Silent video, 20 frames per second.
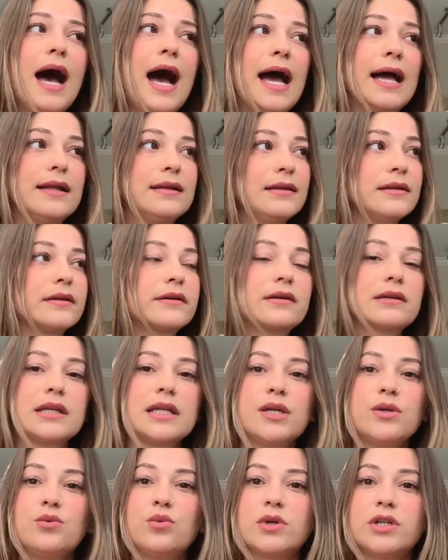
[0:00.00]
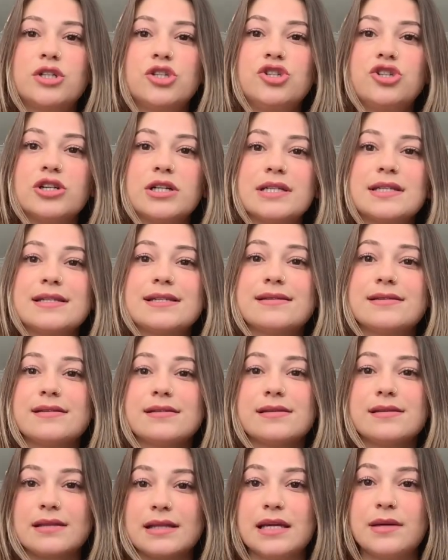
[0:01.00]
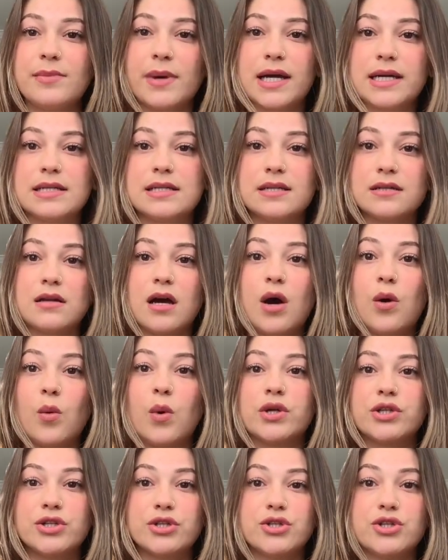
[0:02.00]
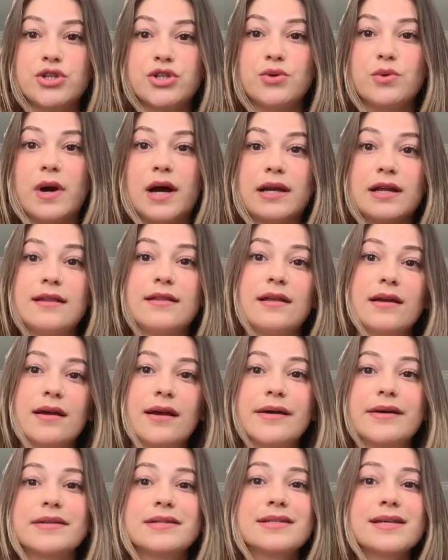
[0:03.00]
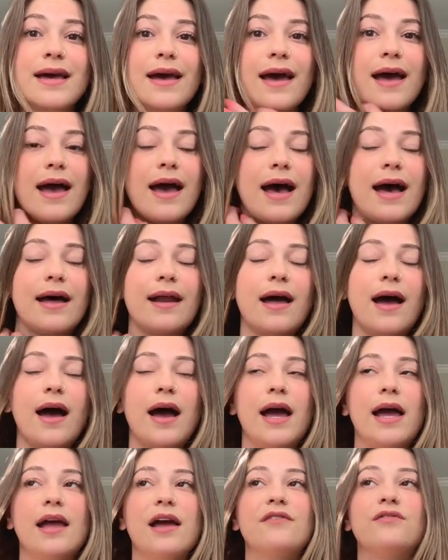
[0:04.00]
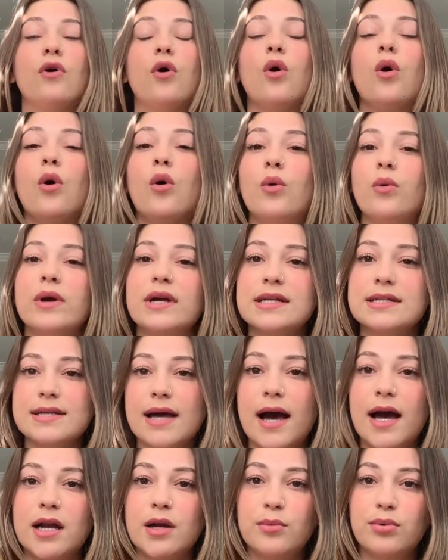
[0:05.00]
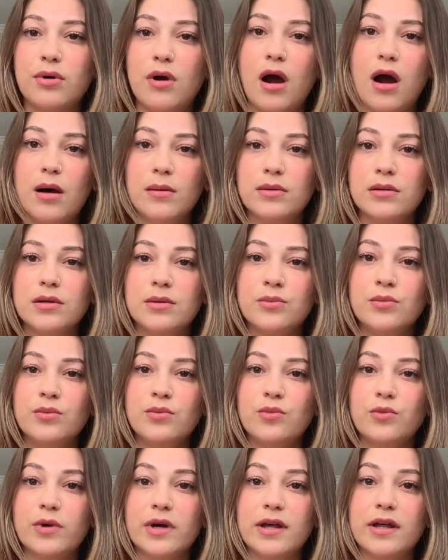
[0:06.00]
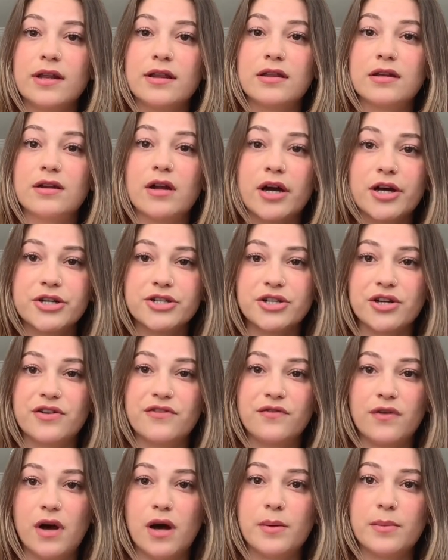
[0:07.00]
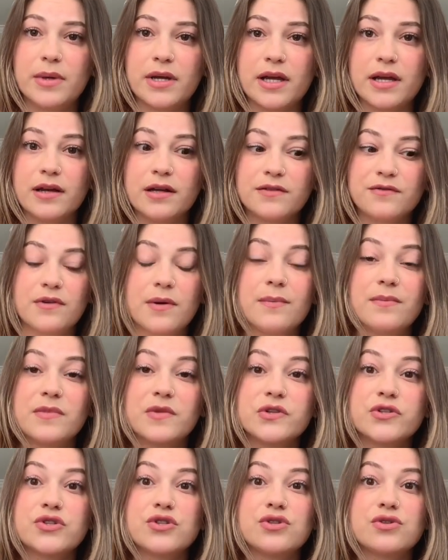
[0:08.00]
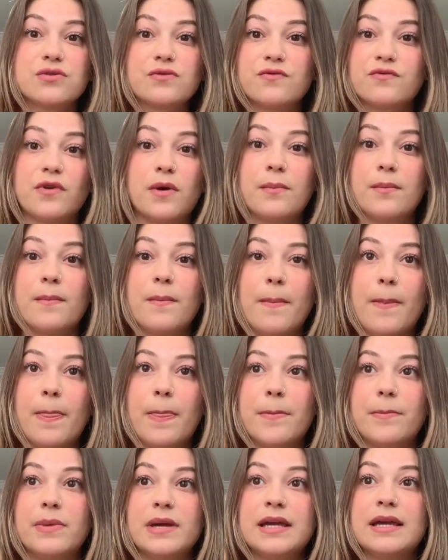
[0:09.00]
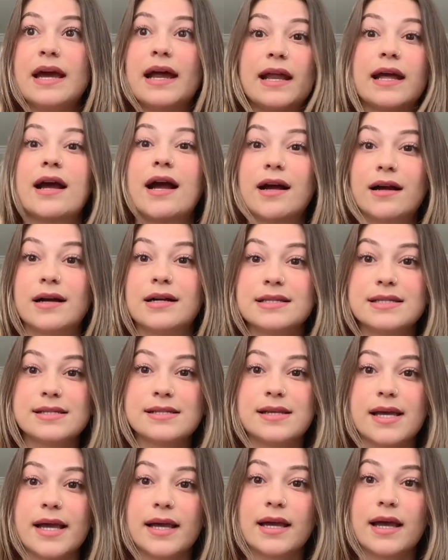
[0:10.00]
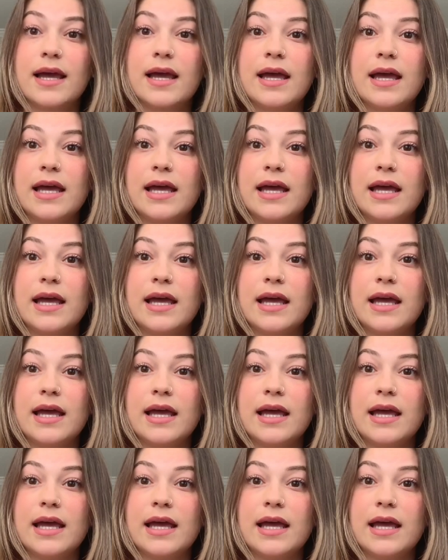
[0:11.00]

I literally would just sleep. I did not want to do anything else. And I have always had a problem with nausea and vomiting from beginning I got sick.